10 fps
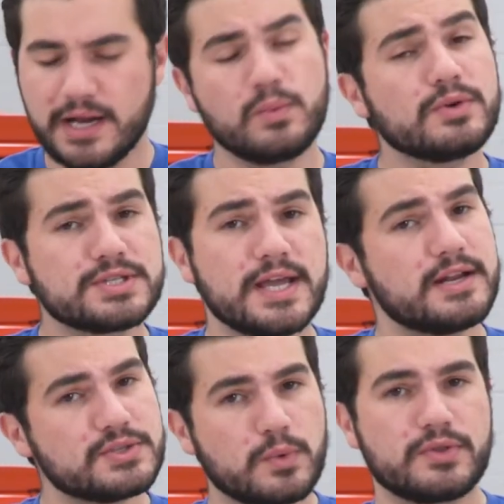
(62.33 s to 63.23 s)
and I will say
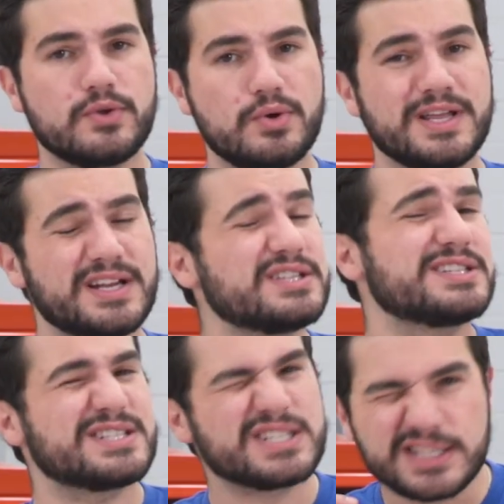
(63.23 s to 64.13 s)
it is worth noting it is
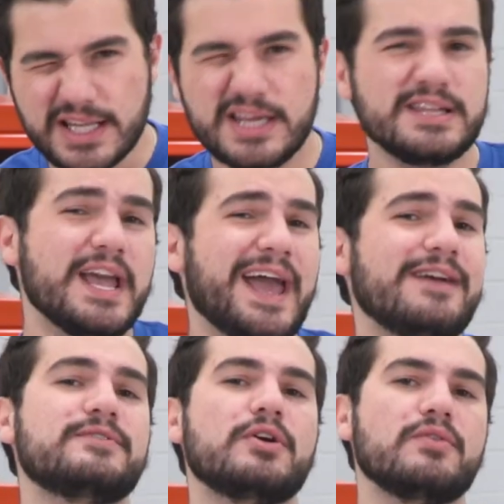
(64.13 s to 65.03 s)
slightly
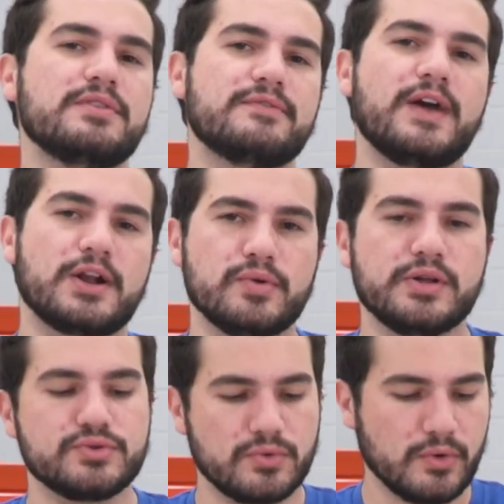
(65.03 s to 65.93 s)
heavier than the factory
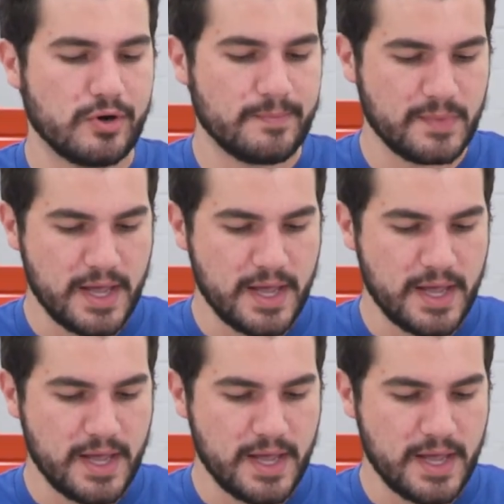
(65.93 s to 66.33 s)
control arm.